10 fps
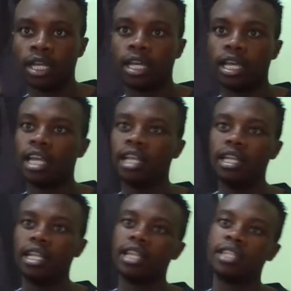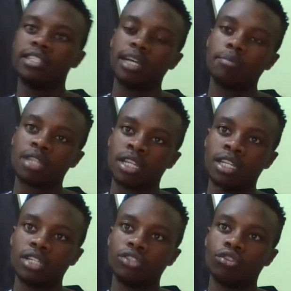And this uptrend
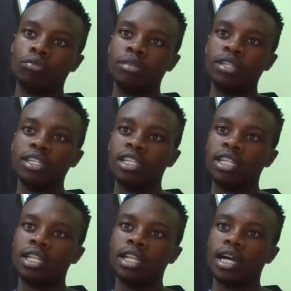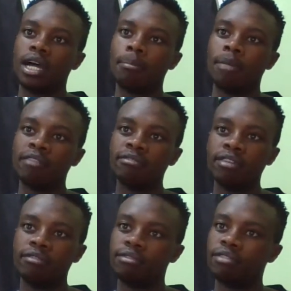should be in above
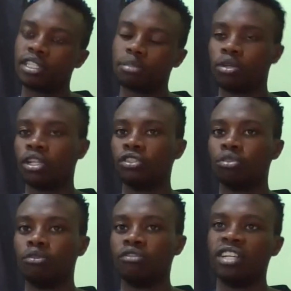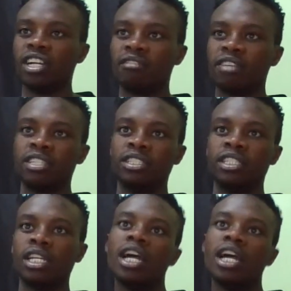50 exponential moving average.